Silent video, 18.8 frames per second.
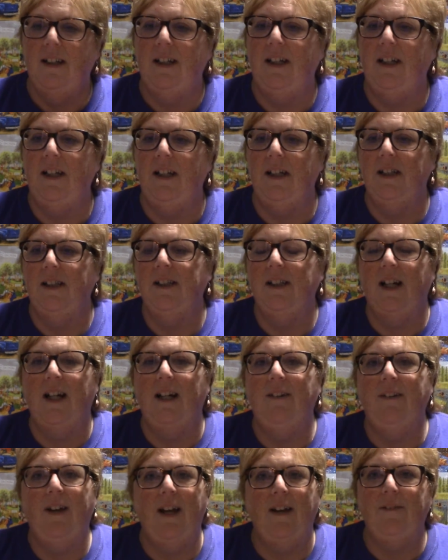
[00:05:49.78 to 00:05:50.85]
And
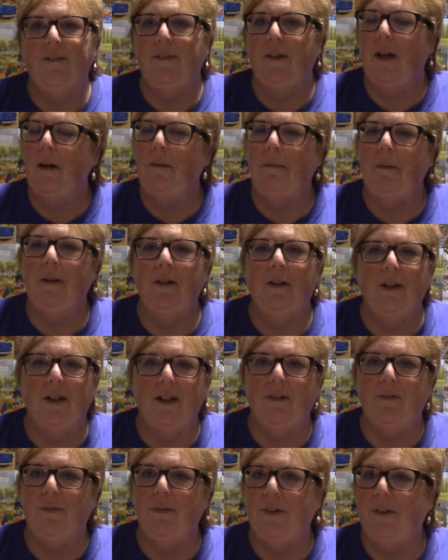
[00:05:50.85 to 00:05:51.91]
I've been
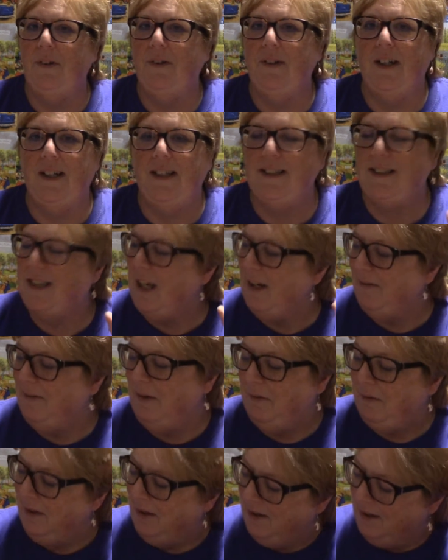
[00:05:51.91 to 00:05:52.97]
looking for you guys
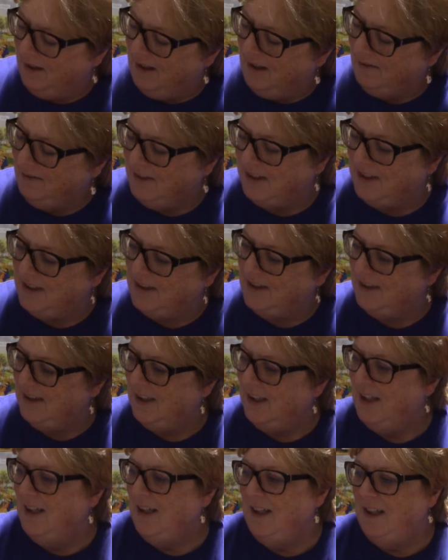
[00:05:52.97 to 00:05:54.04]
everywhere.
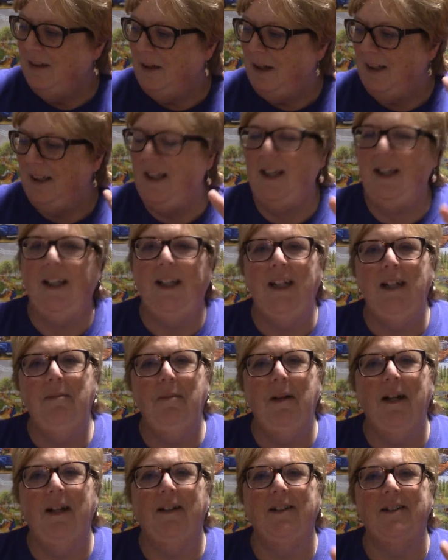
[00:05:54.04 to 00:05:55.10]
I get
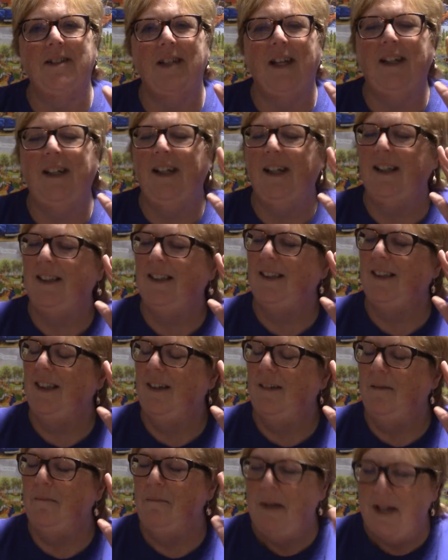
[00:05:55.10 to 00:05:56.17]
emails, I
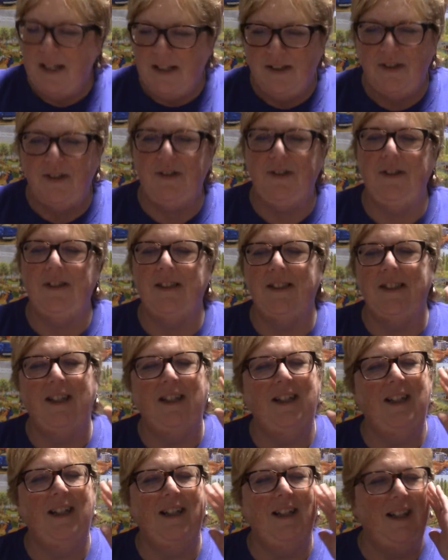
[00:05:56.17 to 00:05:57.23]
get messages, I
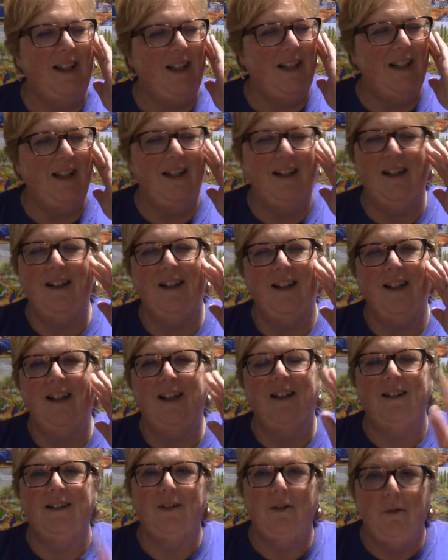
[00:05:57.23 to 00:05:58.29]
get
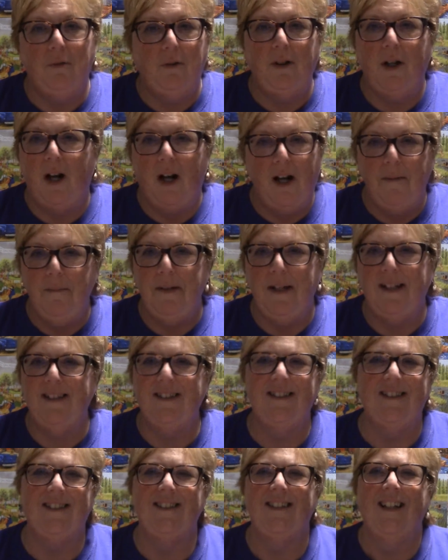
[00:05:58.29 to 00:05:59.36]

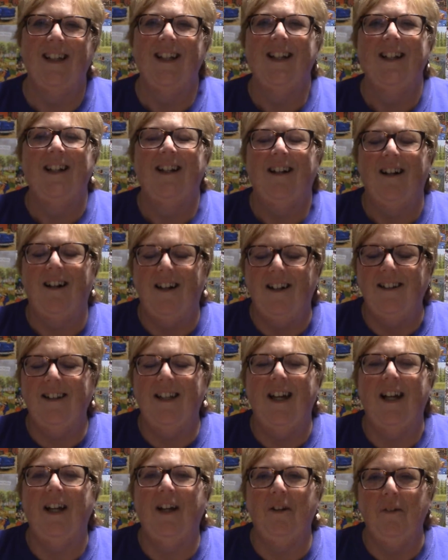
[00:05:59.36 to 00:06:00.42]
comments on
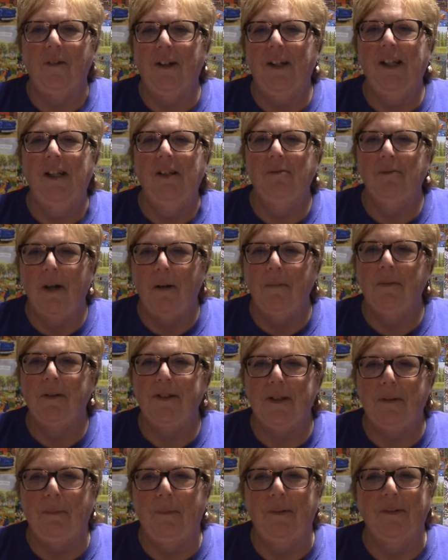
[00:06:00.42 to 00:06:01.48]
that green rubber
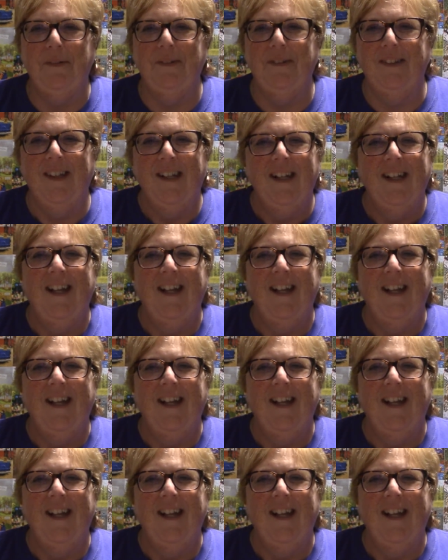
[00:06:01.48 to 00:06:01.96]
spoon.